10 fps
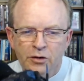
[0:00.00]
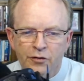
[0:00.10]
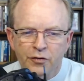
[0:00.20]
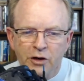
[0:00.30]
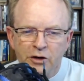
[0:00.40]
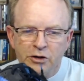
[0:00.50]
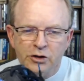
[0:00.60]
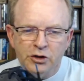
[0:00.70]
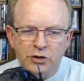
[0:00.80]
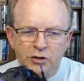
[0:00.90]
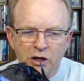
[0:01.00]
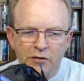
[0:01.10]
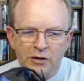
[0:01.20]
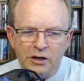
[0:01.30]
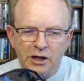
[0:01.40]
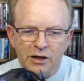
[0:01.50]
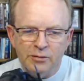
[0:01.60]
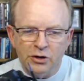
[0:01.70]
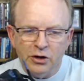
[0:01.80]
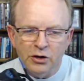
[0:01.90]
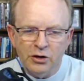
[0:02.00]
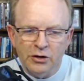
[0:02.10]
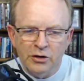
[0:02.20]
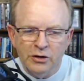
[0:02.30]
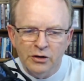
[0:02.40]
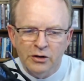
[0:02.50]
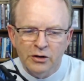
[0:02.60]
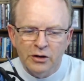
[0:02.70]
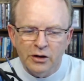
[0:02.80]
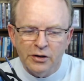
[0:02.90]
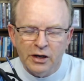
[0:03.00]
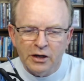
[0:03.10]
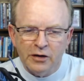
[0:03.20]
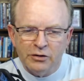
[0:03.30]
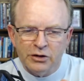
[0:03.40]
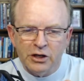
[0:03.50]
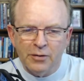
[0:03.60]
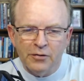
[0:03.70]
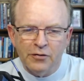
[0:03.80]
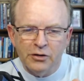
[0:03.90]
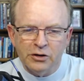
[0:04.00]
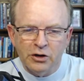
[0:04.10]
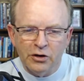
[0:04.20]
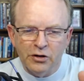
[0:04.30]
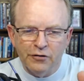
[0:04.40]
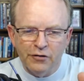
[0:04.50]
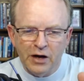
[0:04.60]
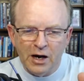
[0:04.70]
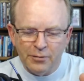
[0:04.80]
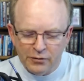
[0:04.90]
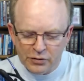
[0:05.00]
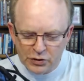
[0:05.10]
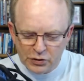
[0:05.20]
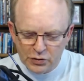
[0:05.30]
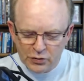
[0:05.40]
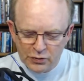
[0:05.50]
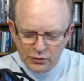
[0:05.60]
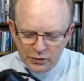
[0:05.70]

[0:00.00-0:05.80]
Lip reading: The front of the shoe is oftentimes called, that covers the top of the foot, is called the vamp of the shoe.